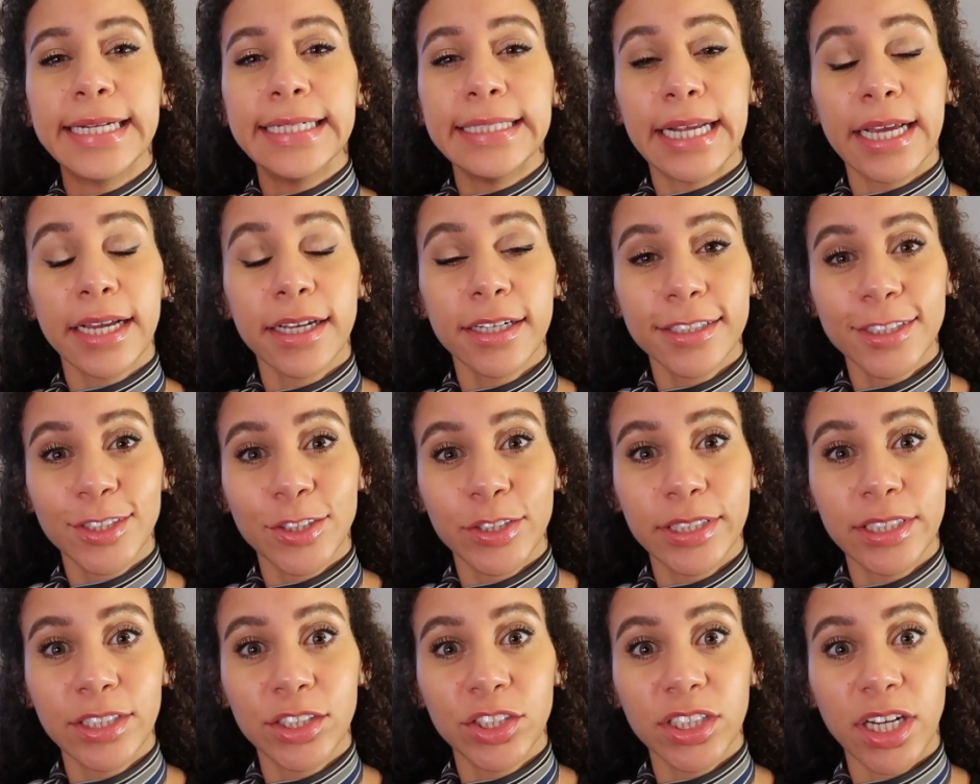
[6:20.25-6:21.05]
take a
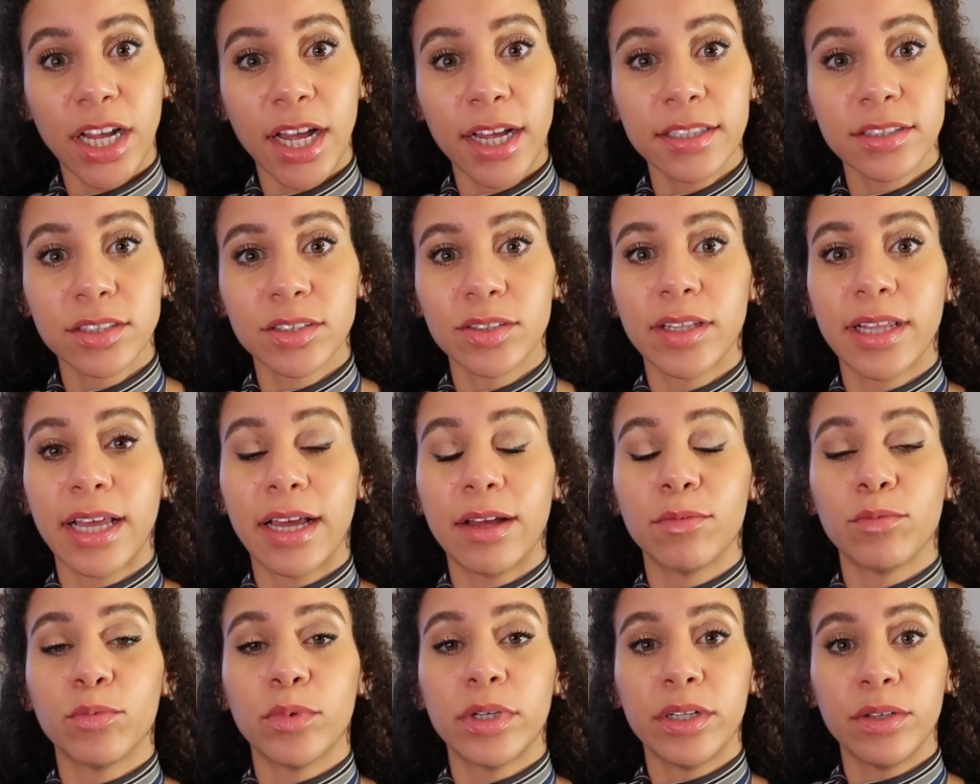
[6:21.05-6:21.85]
screenshot so
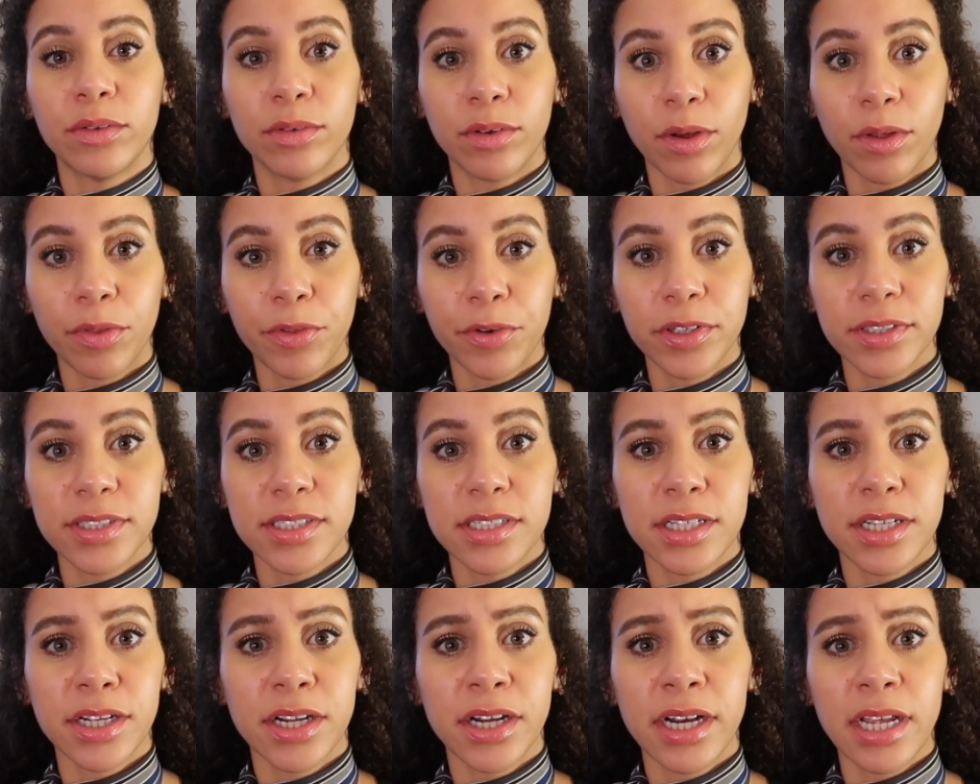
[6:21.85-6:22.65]
that when you go through
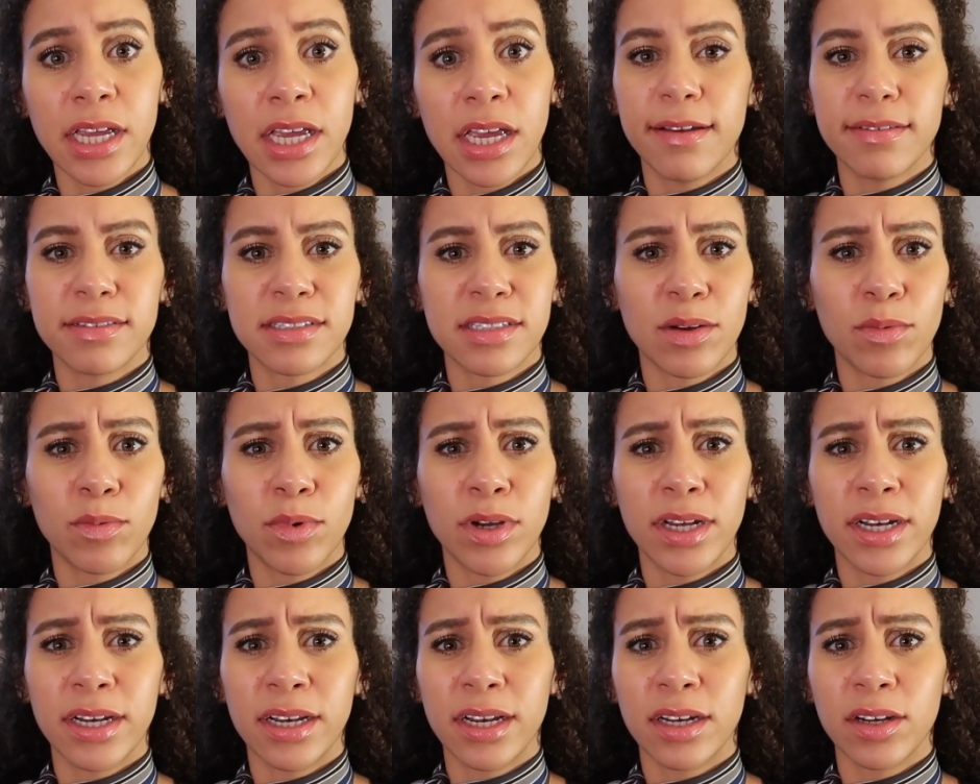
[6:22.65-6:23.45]
security, if
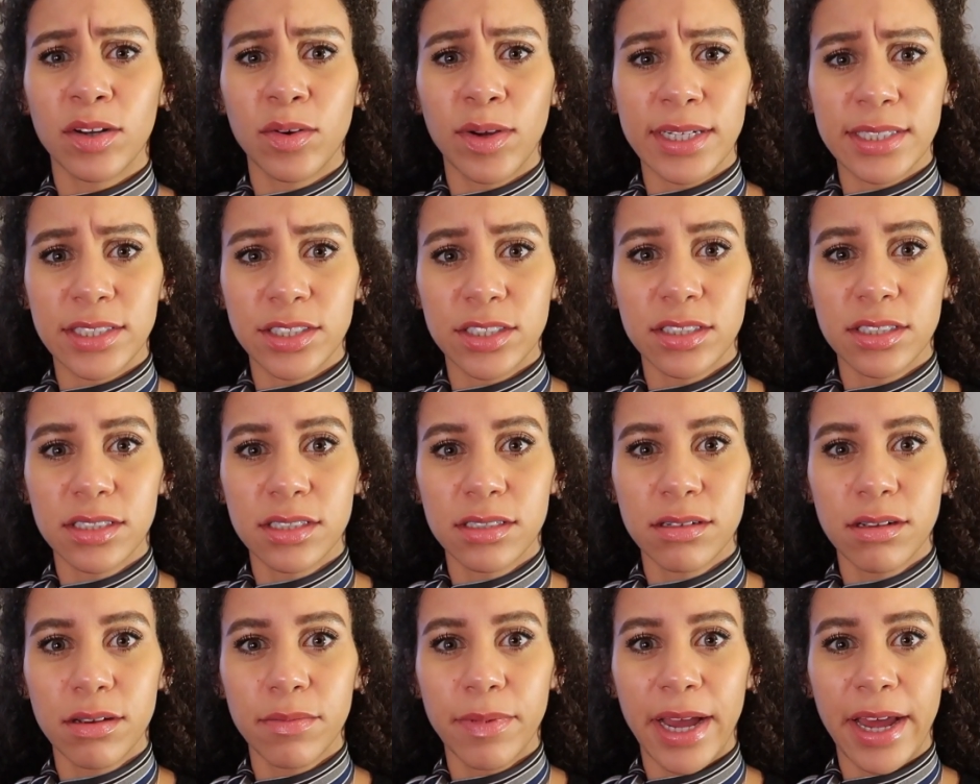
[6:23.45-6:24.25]
someone questions
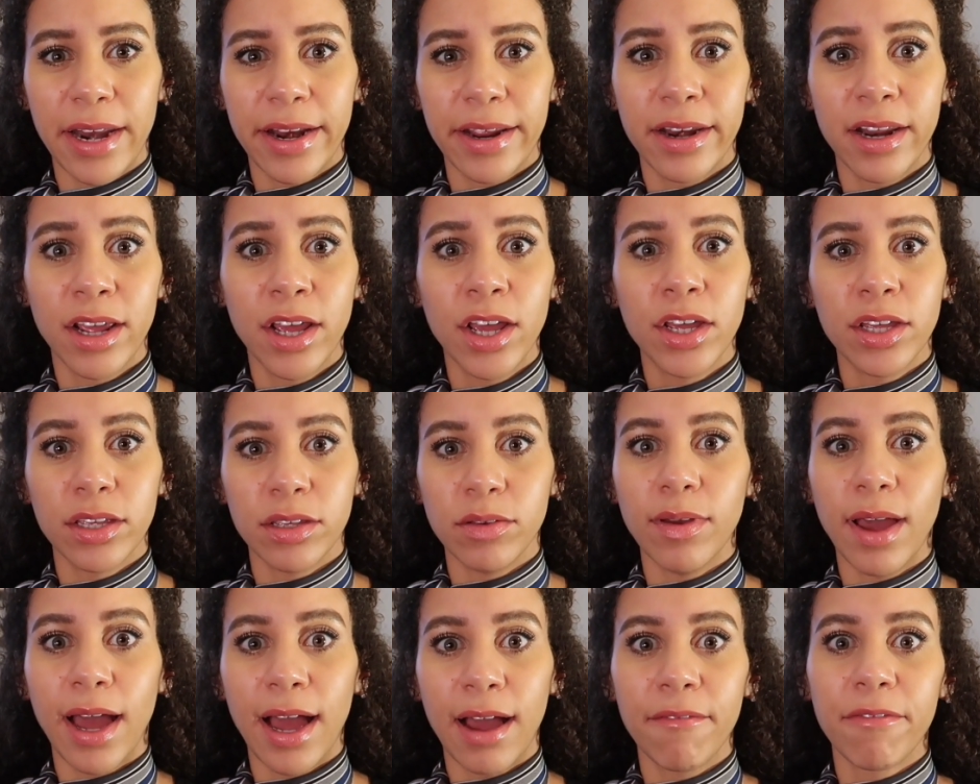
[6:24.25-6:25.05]
you about it,
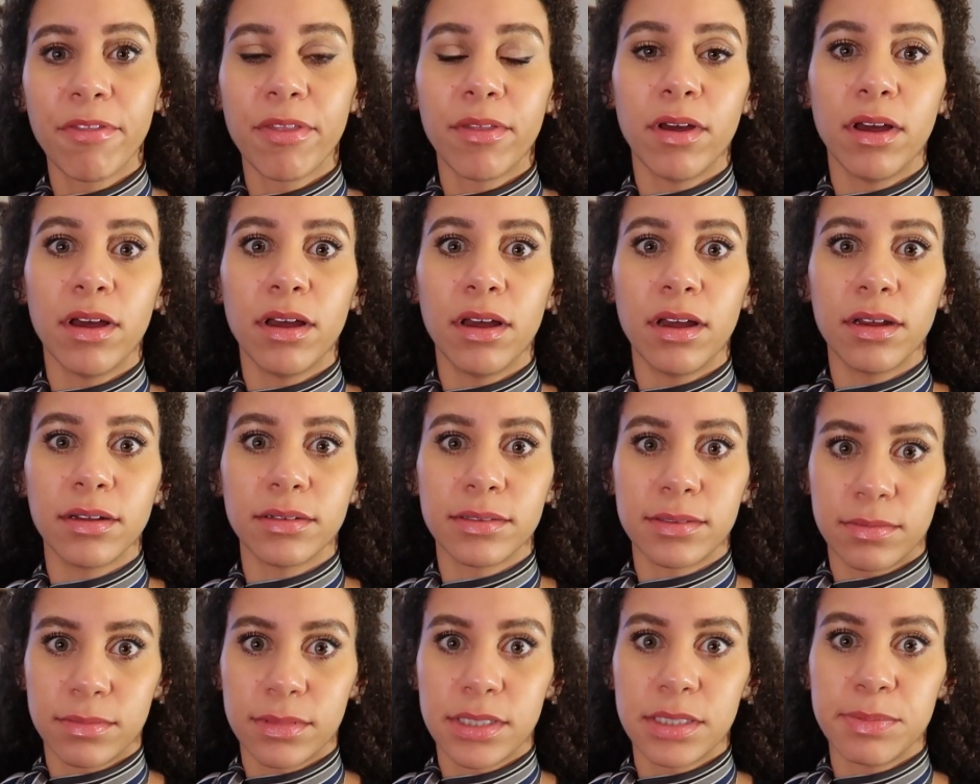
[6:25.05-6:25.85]
you have the
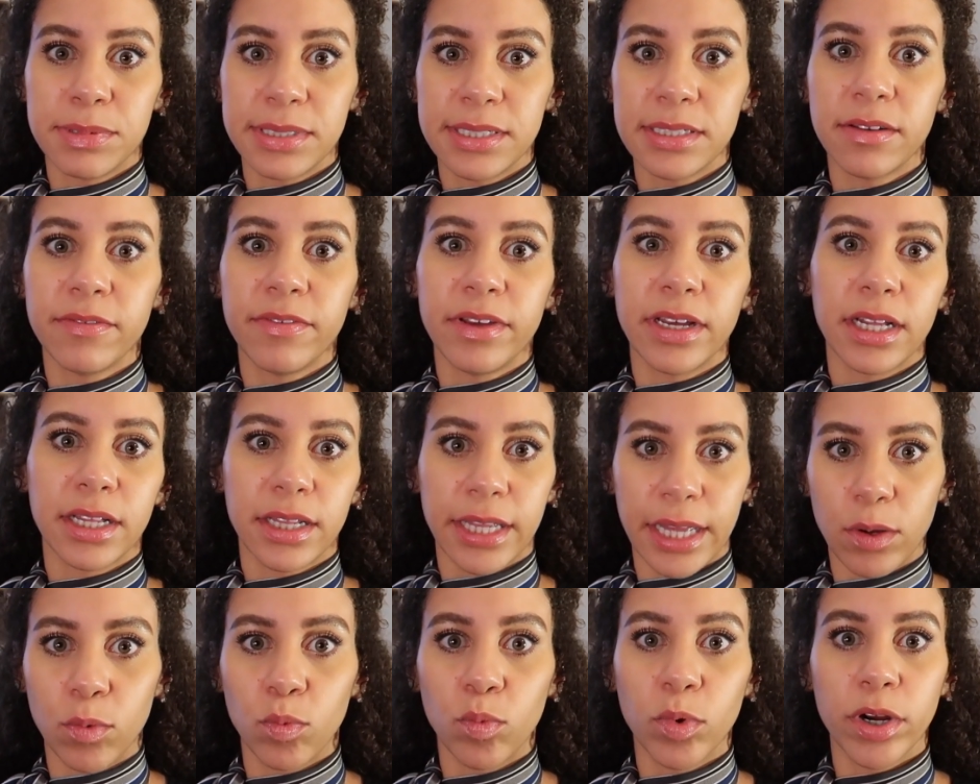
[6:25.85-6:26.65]
specific
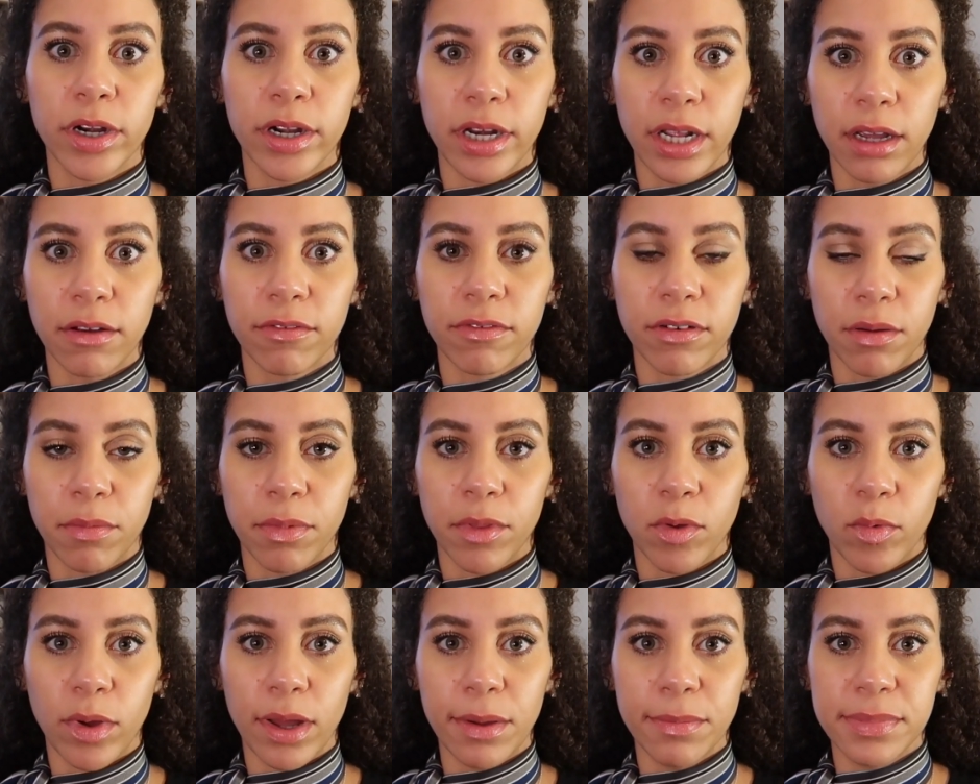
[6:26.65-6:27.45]
like wording from
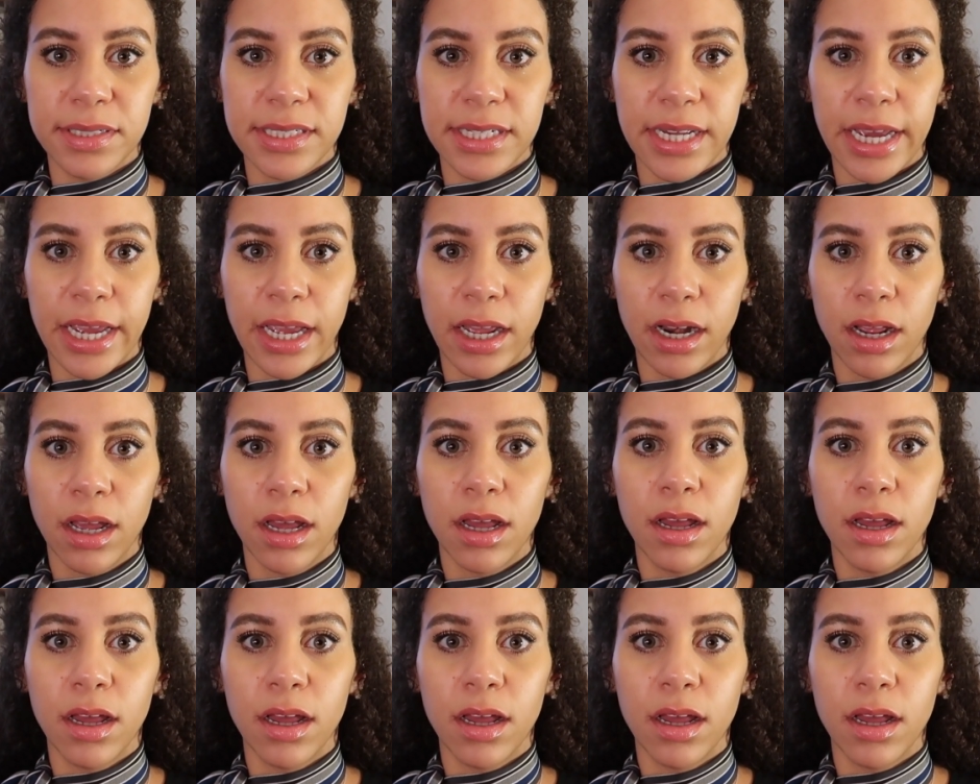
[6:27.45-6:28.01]
the website